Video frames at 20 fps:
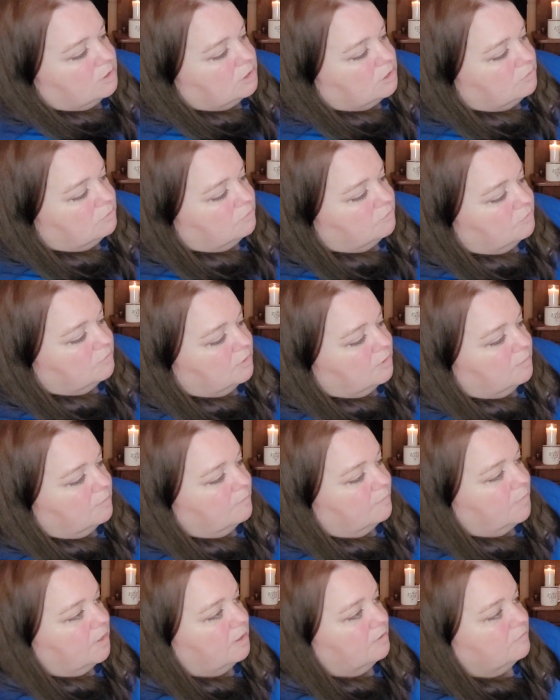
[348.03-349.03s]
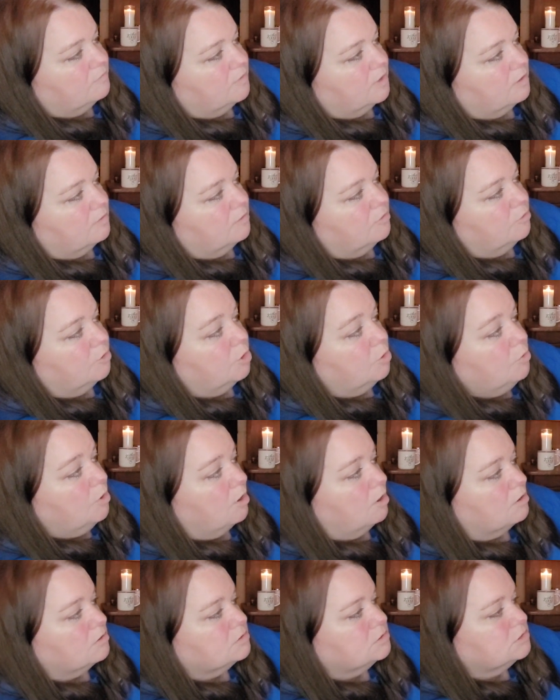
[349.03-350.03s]
use them as like little note
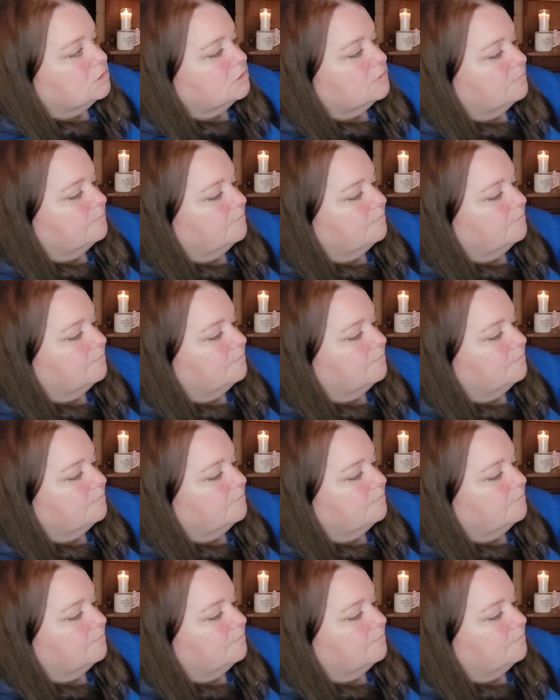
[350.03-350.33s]
cards.